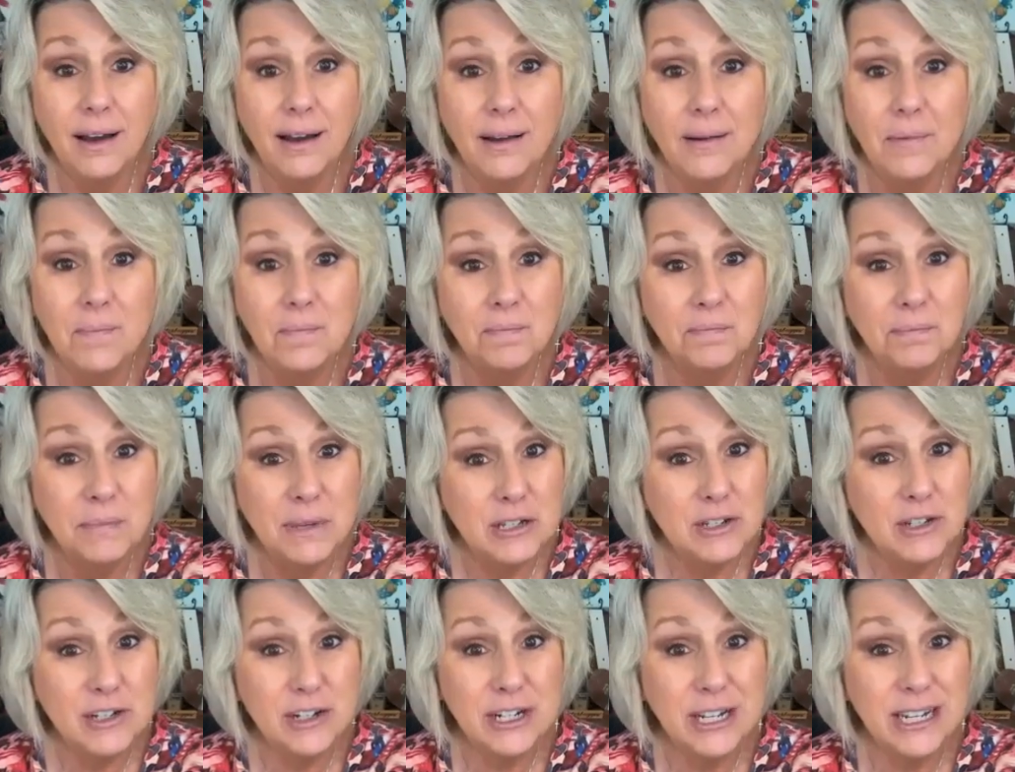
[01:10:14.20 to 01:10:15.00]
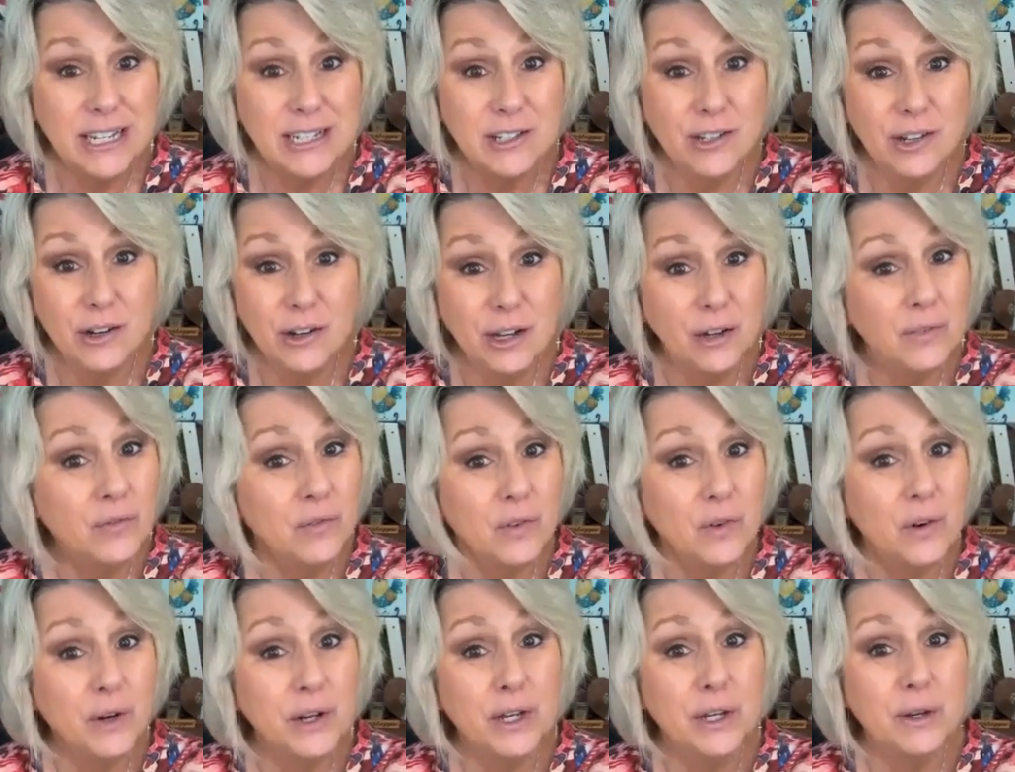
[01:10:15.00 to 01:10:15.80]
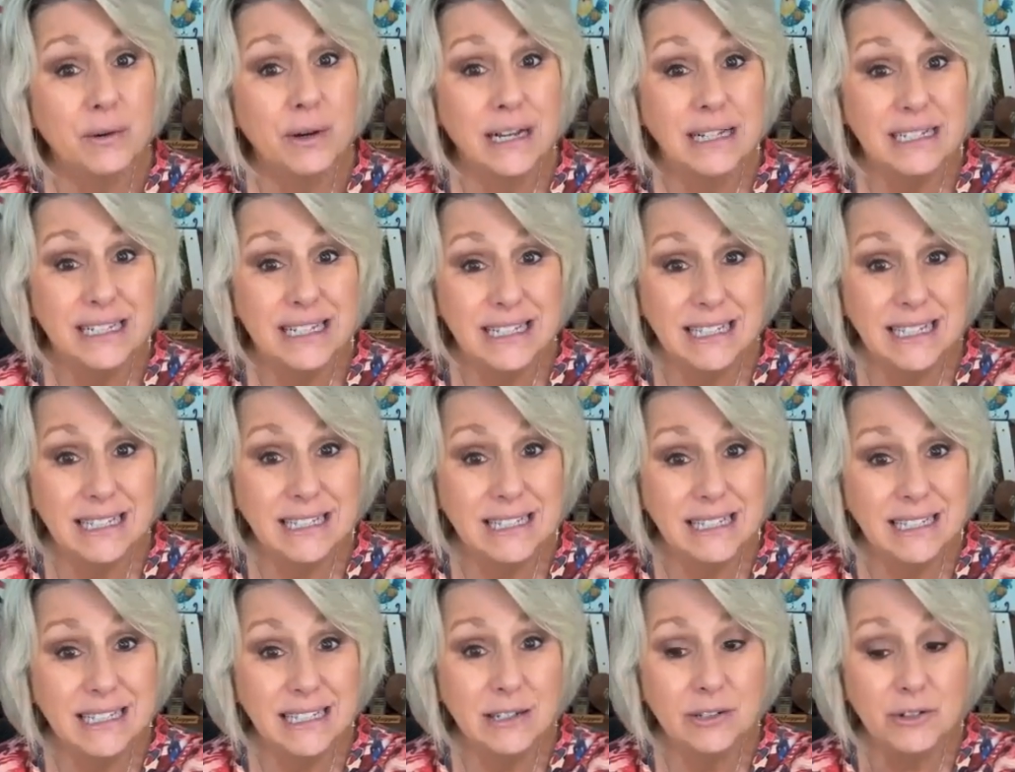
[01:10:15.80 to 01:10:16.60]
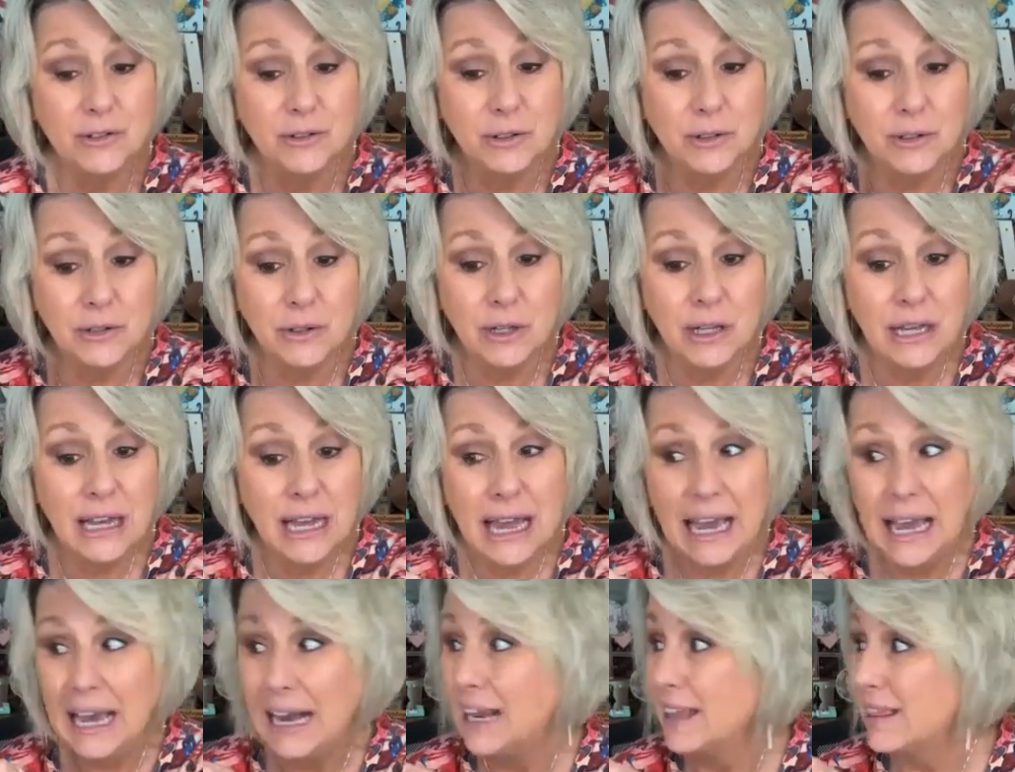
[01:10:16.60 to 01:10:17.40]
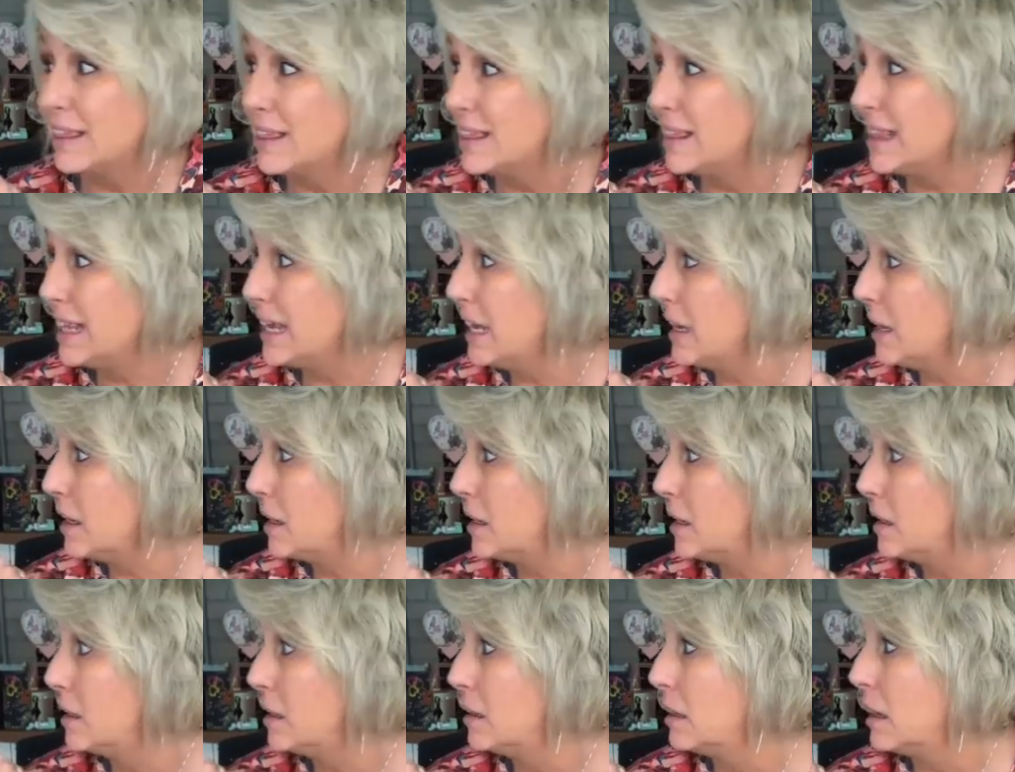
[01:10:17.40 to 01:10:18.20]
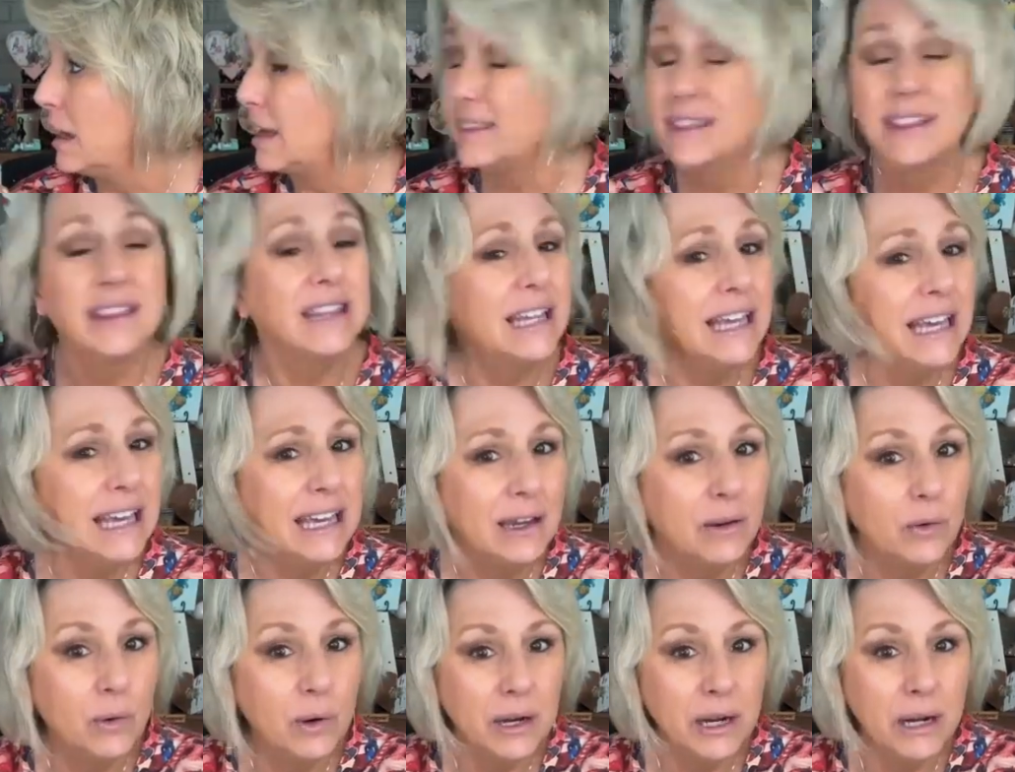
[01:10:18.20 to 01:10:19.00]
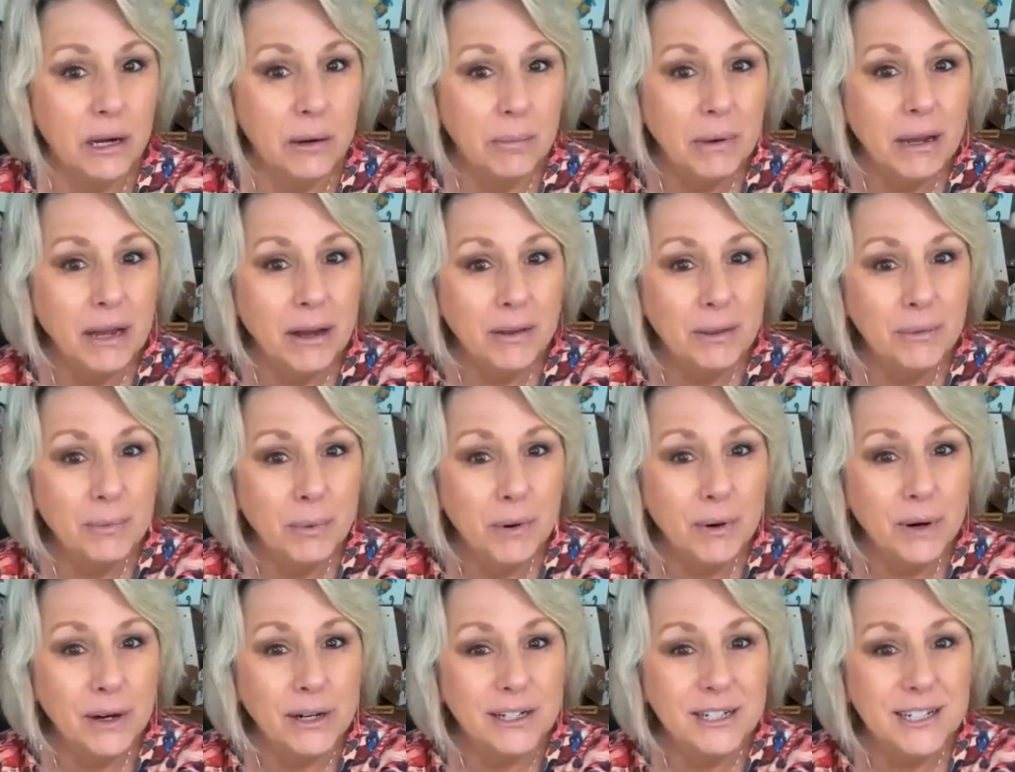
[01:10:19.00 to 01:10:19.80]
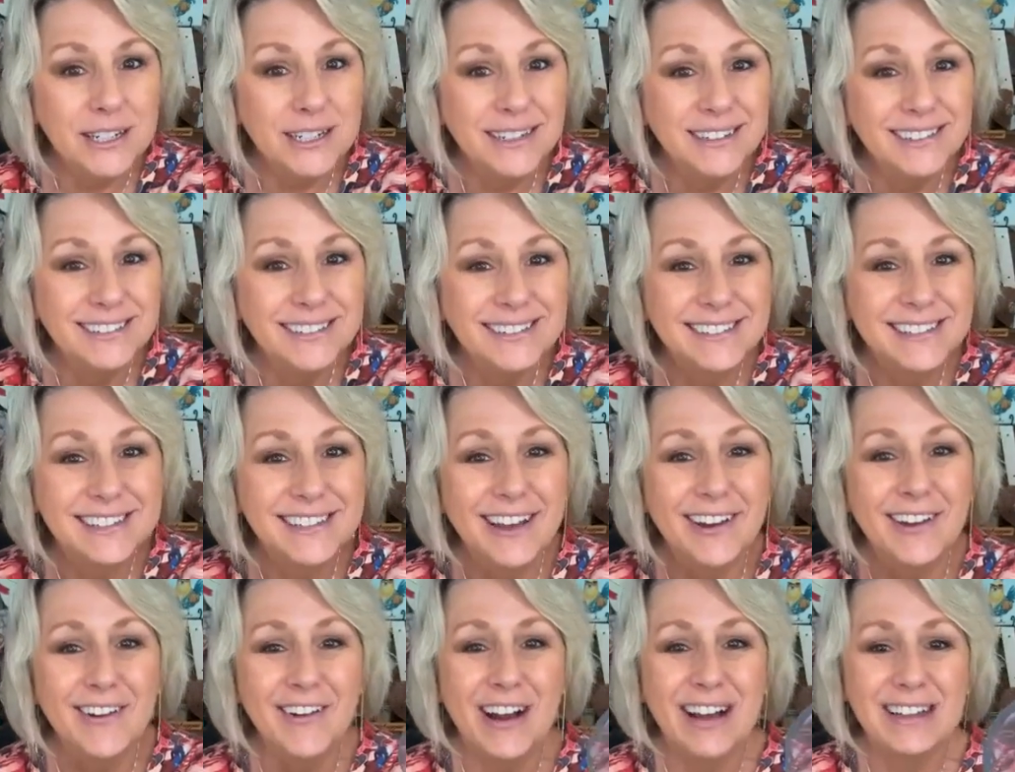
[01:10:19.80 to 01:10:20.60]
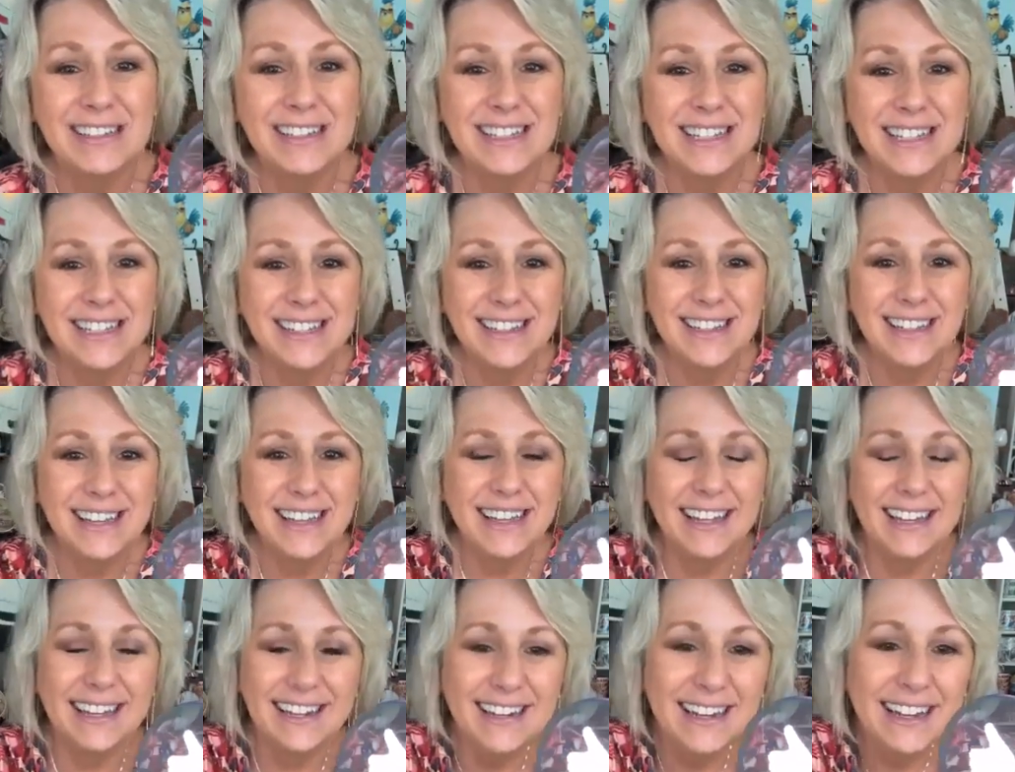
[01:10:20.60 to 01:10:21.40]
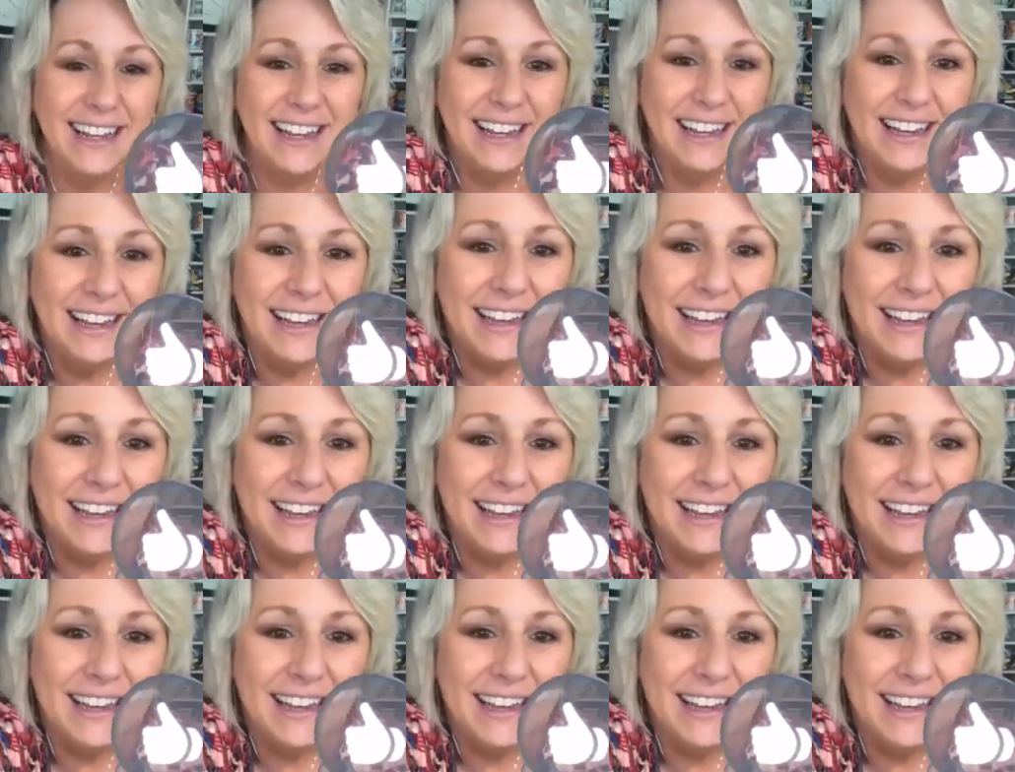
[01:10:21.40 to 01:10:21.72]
Um, Mr. T's cooking for you at 6 Central. And I think, I think we're going to be on the porch. So I'll see you then.